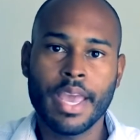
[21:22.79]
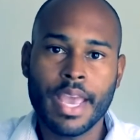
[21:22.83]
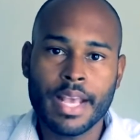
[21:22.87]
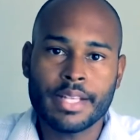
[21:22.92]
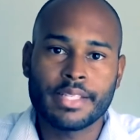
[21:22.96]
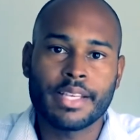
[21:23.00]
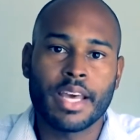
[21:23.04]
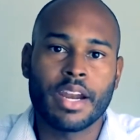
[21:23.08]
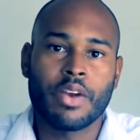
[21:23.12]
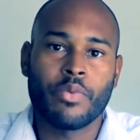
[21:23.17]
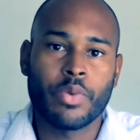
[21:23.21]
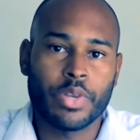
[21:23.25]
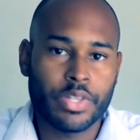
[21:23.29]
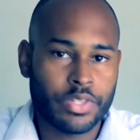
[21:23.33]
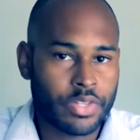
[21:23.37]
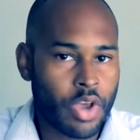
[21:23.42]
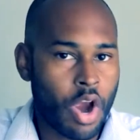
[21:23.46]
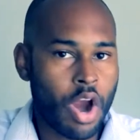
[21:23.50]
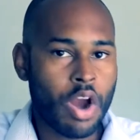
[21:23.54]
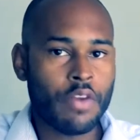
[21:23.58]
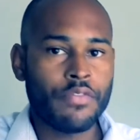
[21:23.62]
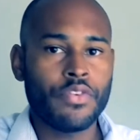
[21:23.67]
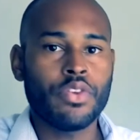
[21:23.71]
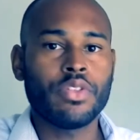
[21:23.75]
He's going to
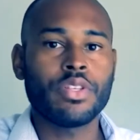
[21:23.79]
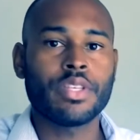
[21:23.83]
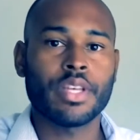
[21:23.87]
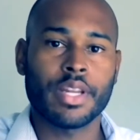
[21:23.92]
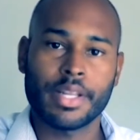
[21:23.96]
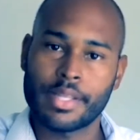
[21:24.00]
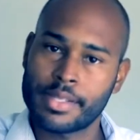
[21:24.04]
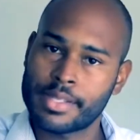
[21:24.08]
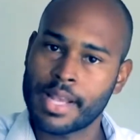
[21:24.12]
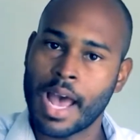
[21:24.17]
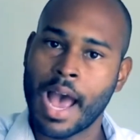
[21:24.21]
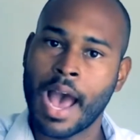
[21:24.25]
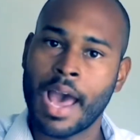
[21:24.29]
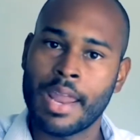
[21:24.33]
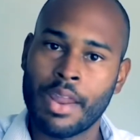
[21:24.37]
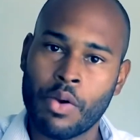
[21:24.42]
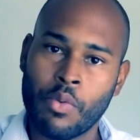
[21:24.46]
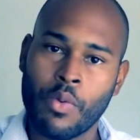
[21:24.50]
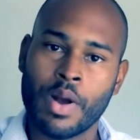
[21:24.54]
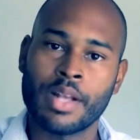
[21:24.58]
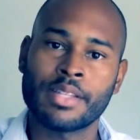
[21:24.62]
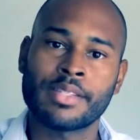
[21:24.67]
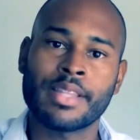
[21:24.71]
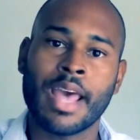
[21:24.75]
reserve you to the
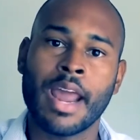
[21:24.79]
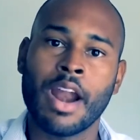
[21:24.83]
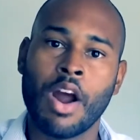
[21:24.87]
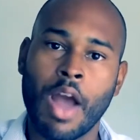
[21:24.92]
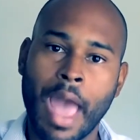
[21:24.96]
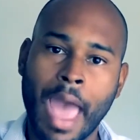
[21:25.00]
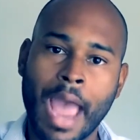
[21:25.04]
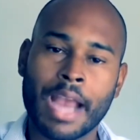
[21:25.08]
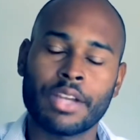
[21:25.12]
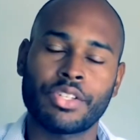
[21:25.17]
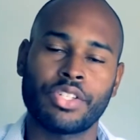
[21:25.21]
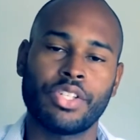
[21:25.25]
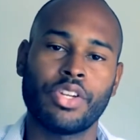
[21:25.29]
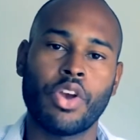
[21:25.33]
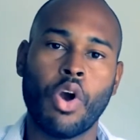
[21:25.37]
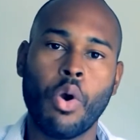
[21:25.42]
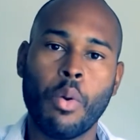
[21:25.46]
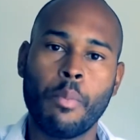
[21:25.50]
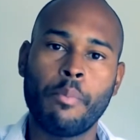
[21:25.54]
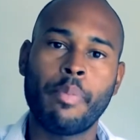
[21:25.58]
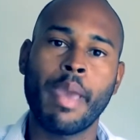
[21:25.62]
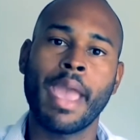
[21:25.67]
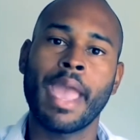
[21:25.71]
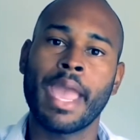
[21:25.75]
side, the ones that are actually
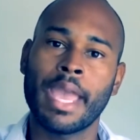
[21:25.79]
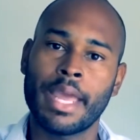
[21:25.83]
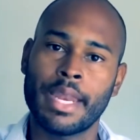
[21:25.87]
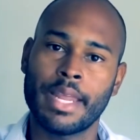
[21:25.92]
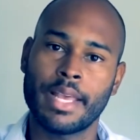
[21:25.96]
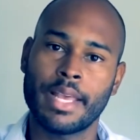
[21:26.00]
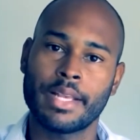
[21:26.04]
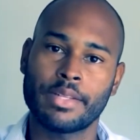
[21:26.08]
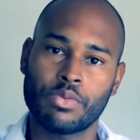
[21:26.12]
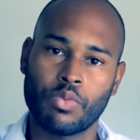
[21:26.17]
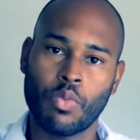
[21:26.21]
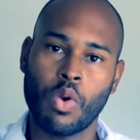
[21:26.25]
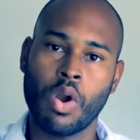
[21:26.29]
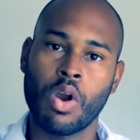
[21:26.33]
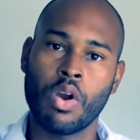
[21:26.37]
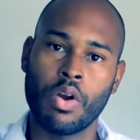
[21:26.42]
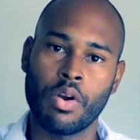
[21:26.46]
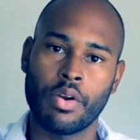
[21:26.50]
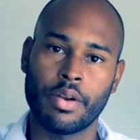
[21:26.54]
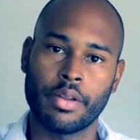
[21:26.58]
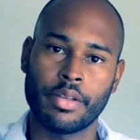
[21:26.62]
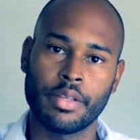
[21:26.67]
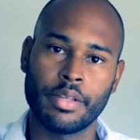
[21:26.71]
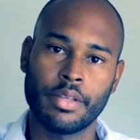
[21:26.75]
obeying his
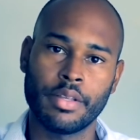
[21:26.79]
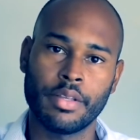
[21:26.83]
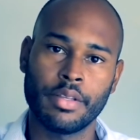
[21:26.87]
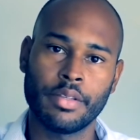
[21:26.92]
word.